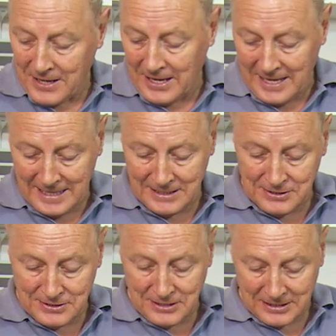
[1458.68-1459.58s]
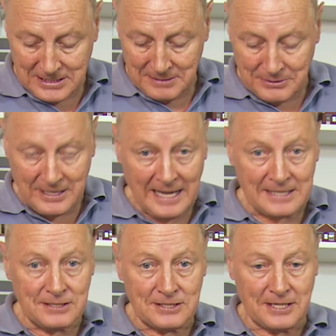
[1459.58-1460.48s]
I hadn't, I deliberately
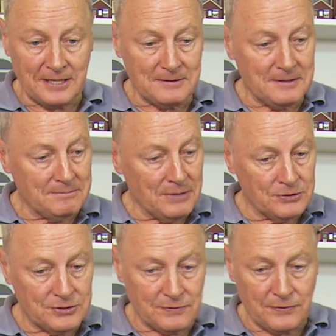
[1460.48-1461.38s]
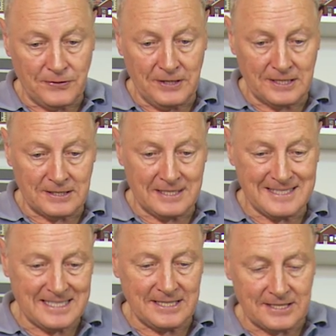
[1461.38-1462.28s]
hadn't done most of the Phoenix, uh,
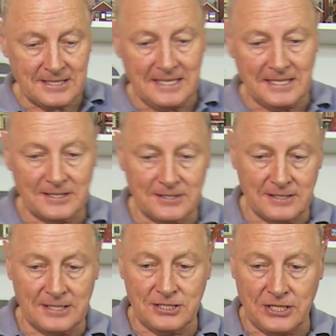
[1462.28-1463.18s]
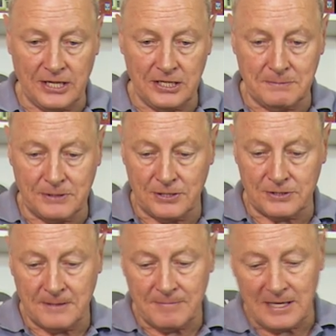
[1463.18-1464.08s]
the scenics at this stage
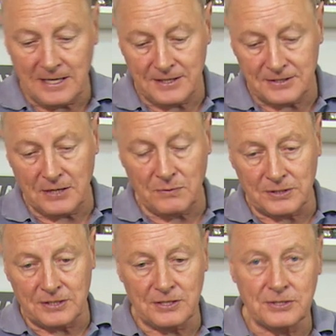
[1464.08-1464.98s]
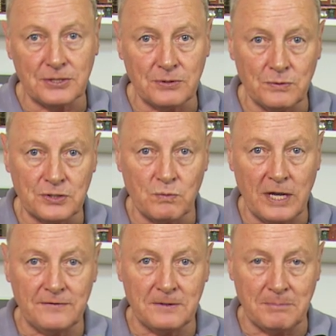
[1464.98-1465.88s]
because the last thing I wanted to do was
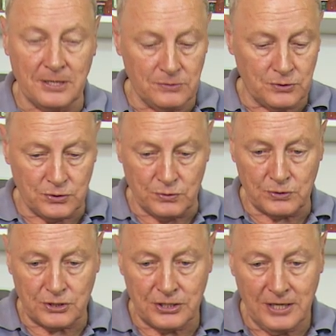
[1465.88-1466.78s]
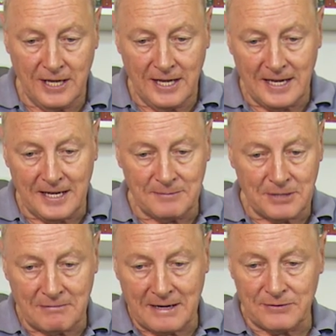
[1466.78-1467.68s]
wave a blowtorch um,
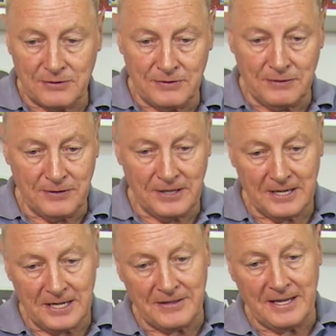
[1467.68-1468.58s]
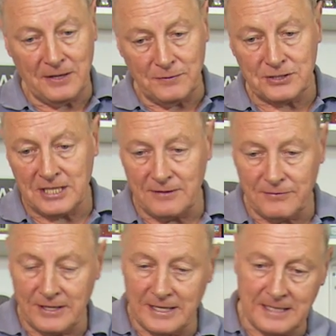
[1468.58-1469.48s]
around the river, and then obviously
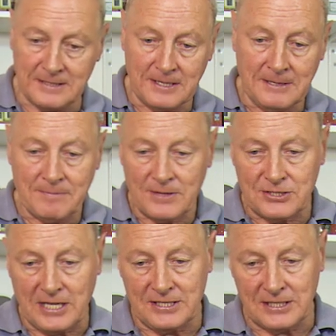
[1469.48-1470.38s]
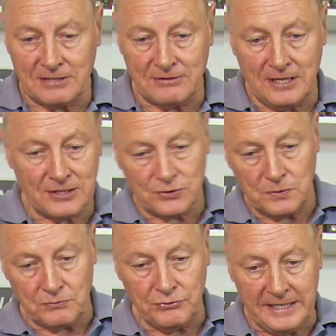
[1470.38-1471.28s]
if I had static grass
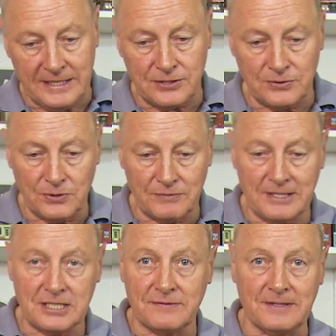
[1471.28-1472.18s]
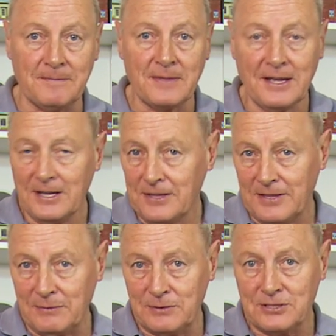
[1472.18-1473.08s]
or reeds and all the rest of it,
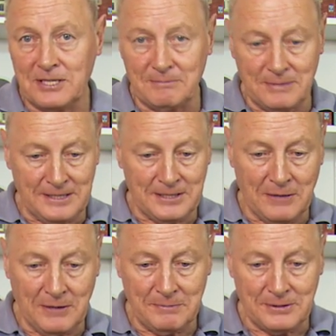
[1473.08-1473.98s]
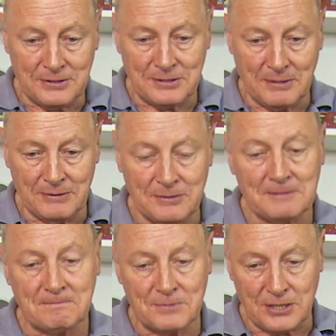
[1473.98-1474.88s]
they would simply go up in smoke.
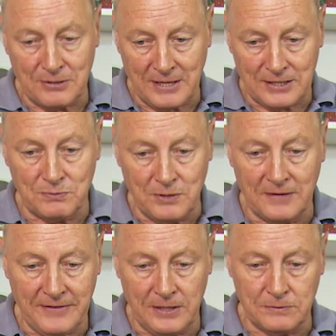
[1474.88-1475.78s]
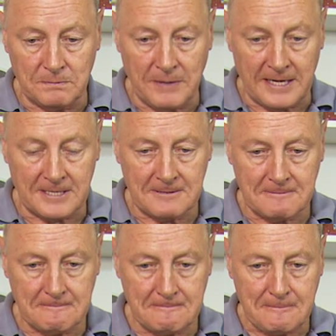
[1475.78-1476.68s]
So that's why I've held back.
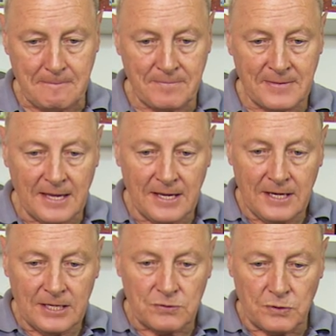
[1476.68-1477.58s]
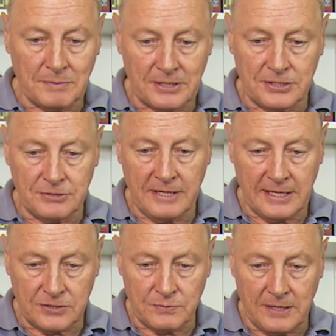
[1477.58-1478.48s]
So what am I going to do next?